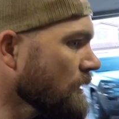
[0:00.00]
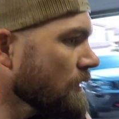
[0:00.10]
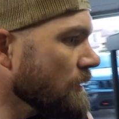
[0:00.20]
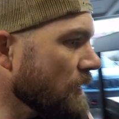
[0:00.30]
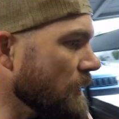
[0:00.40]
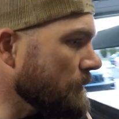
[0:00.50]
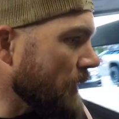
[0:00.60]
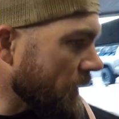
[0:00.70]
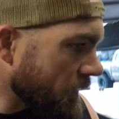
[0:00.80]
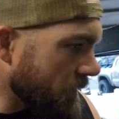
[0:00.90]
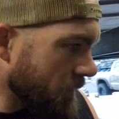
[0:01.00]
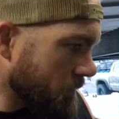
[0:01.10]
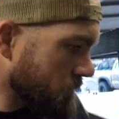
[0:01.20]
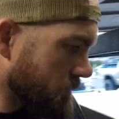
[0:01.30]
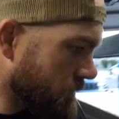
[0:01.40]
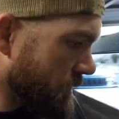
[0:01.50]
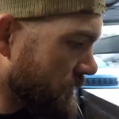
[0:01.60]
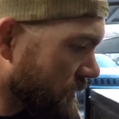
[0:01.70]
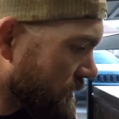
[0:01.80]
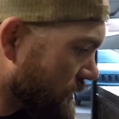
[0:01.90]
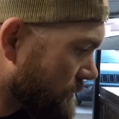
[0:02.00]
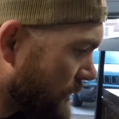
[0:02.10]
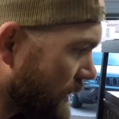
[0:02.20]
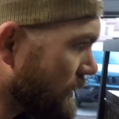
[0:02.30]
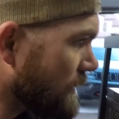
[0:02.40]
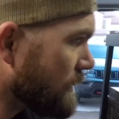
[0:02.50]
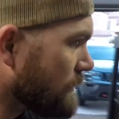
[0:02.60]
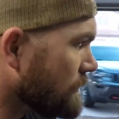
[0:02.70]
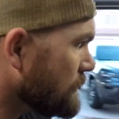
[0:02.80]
get it painted out and the rest of this thing painted out,